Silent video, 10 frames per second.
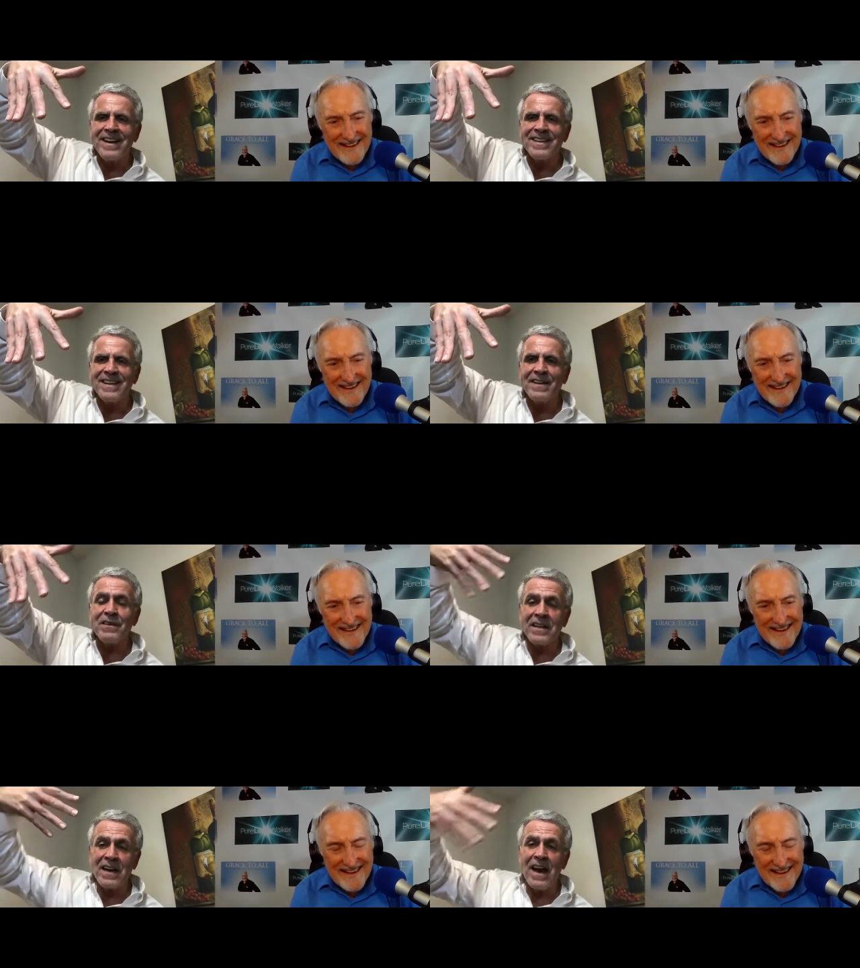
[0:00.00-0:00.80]

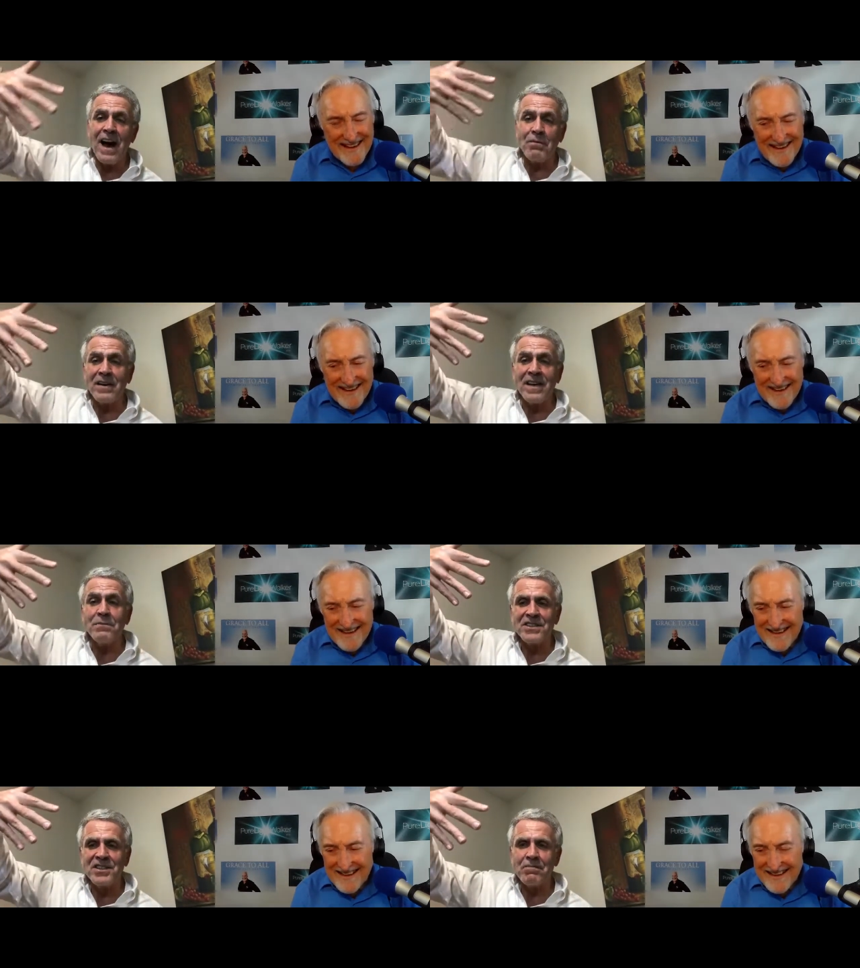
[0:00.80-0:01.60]
Speaker 1: leaving the Abba
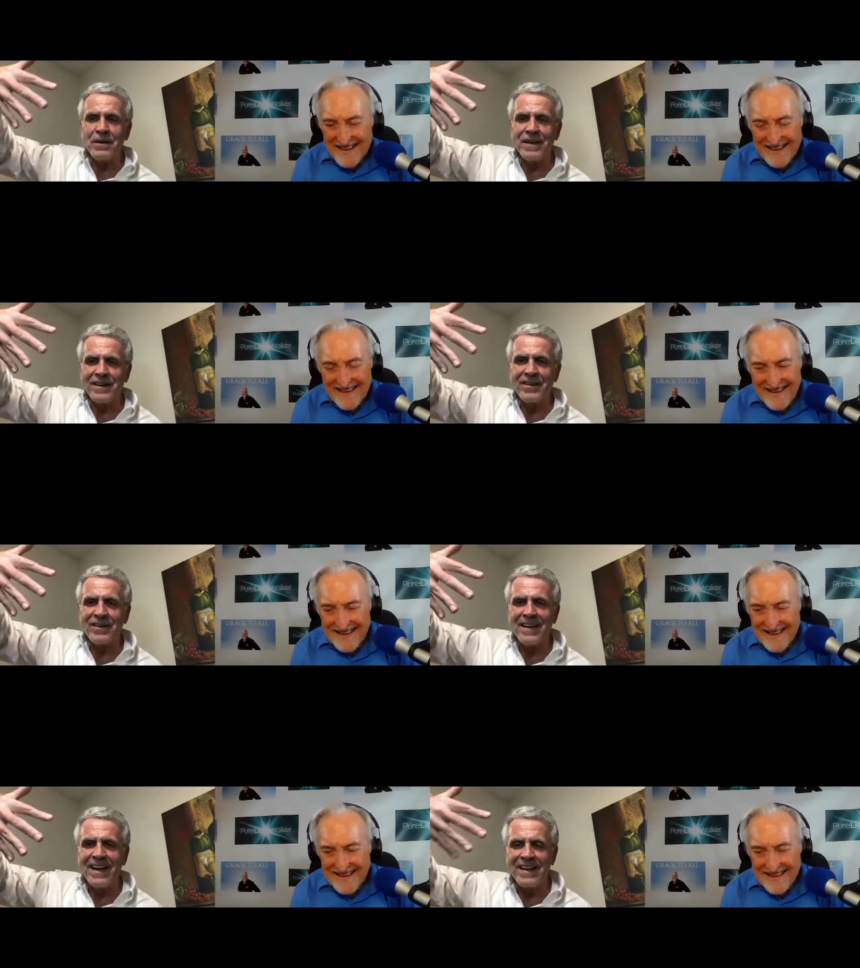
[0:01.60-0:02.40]
image up here,
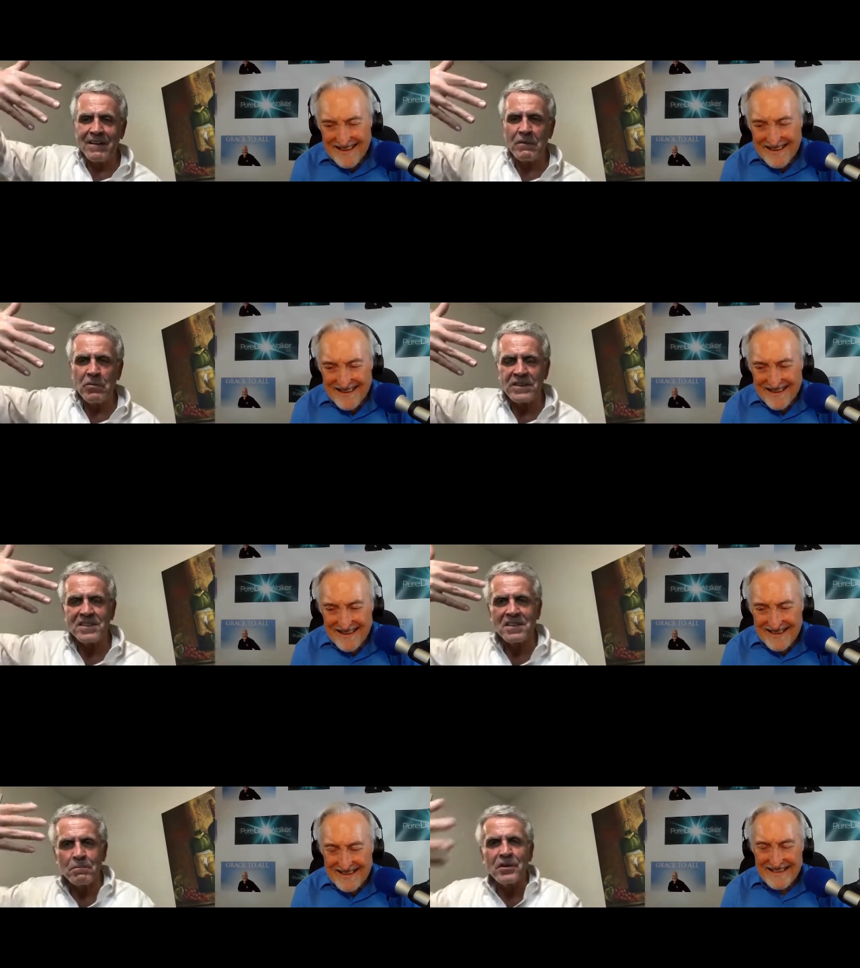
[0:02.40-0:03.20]
and which
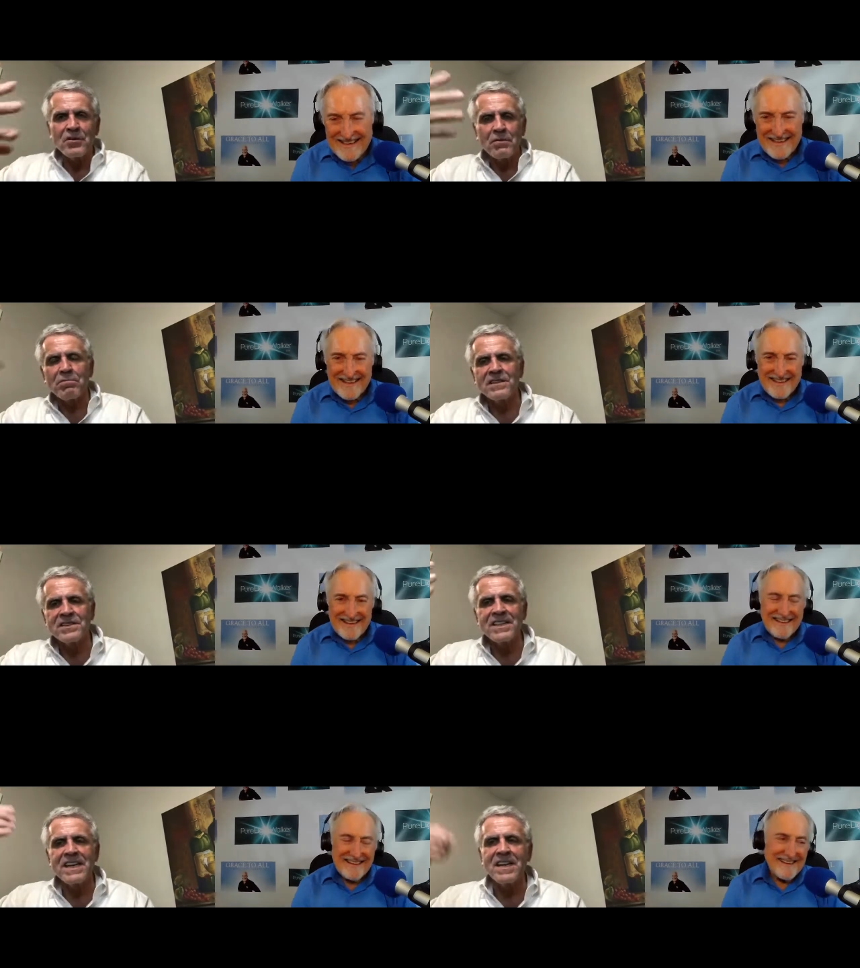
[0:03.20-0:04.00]
is the pure and
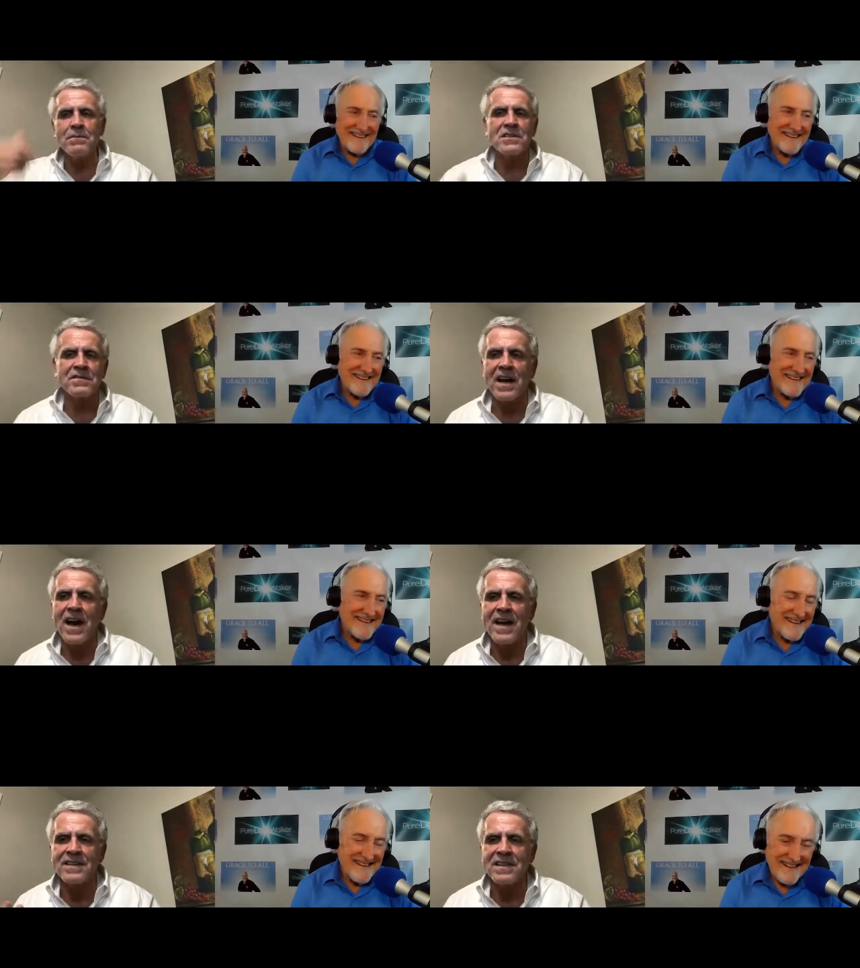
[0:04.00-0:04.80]
pristine image of
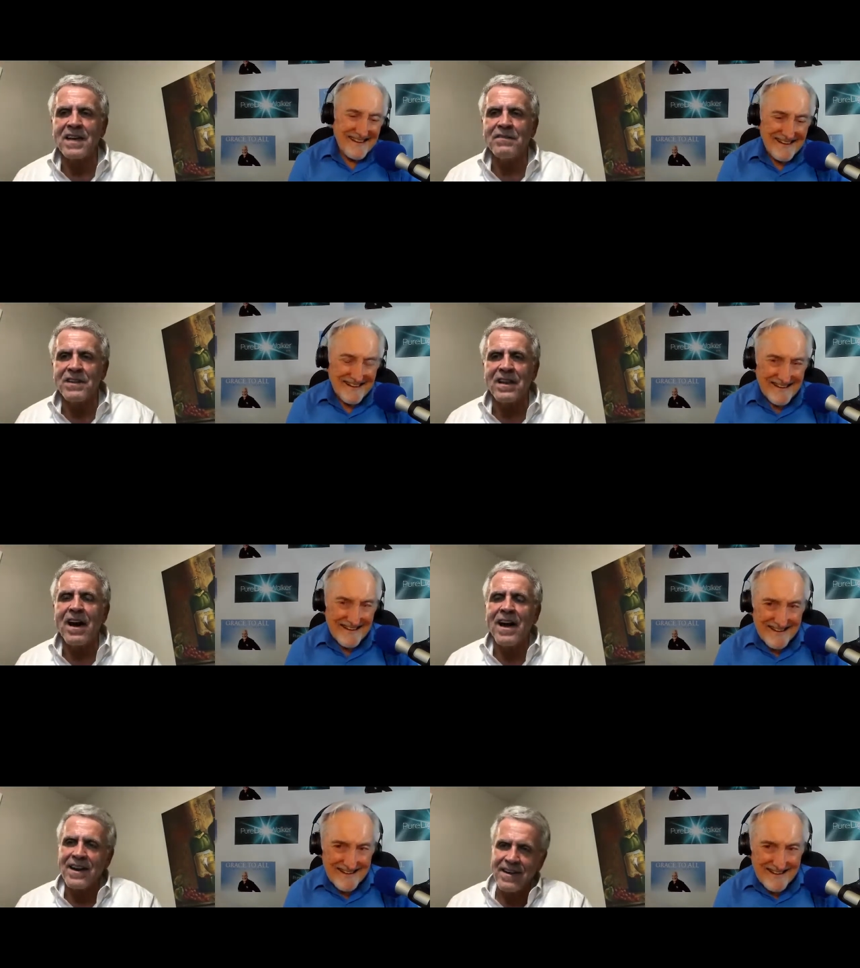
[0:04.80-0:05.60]
God as love and
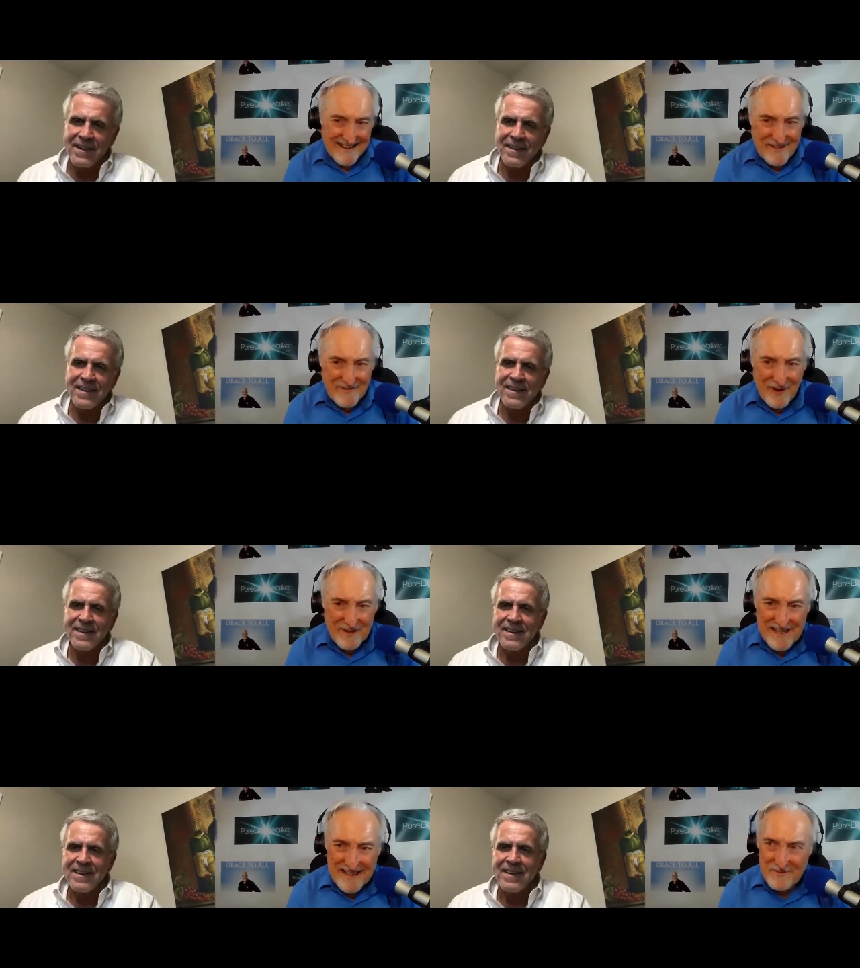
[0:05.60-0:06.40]
life.
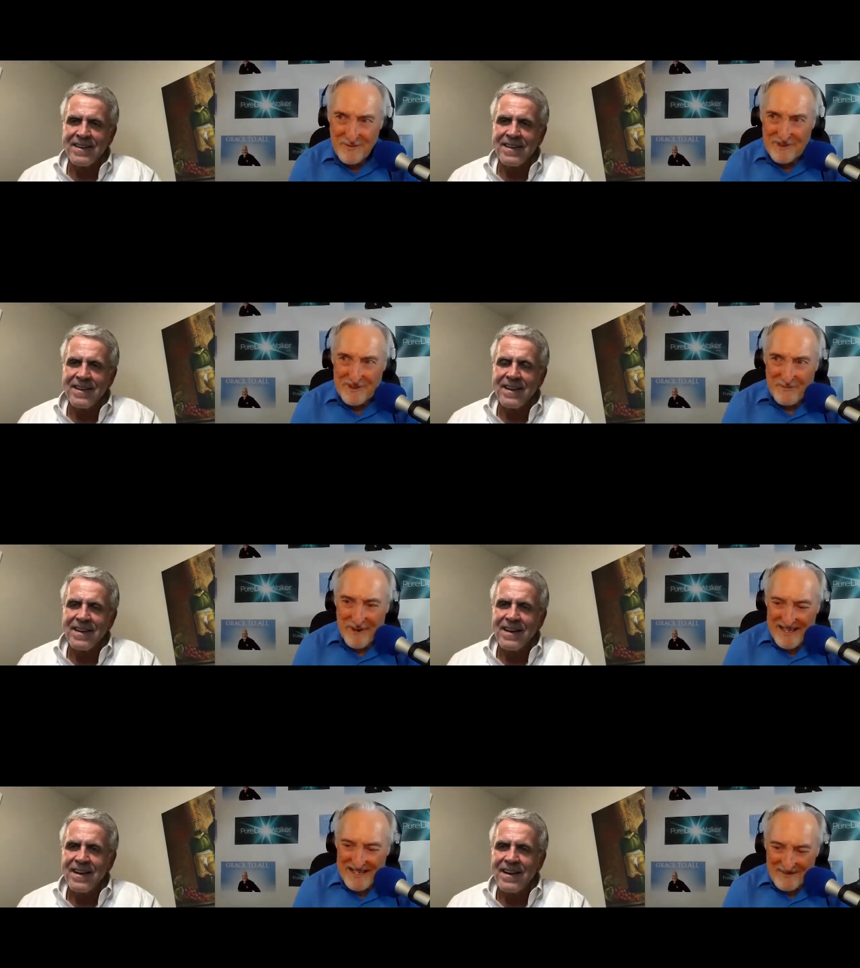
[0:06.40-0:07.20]
Speaker 2: Folks, that's worth the
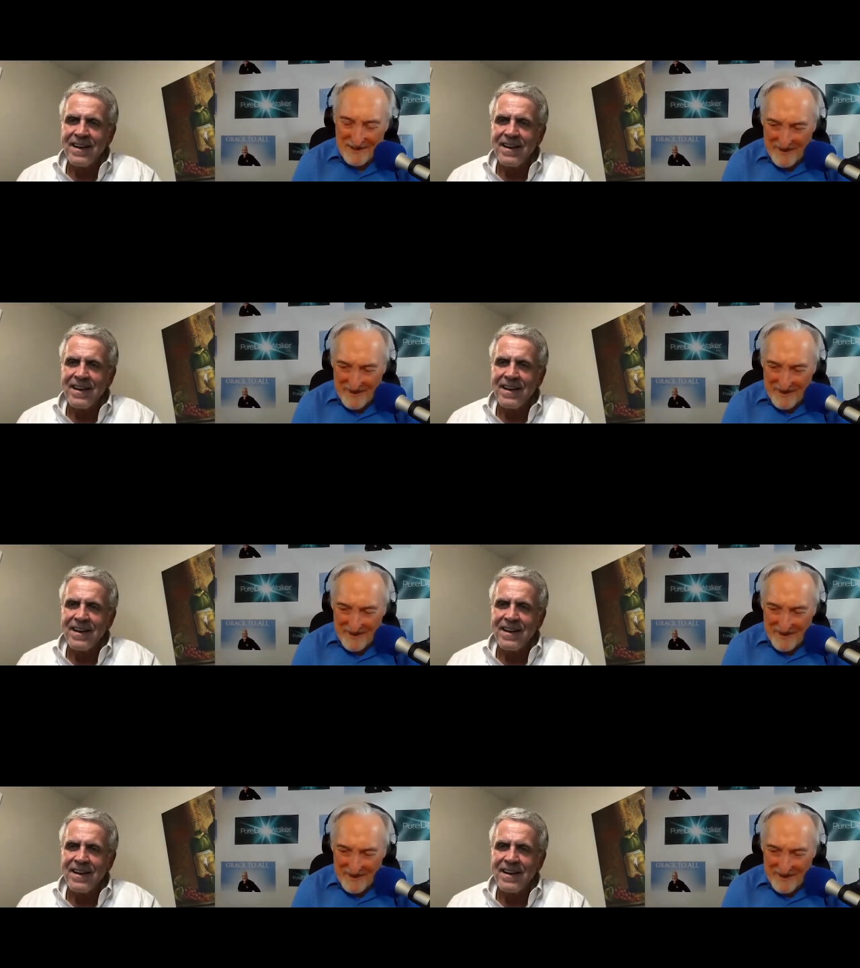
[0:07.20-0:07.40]
price of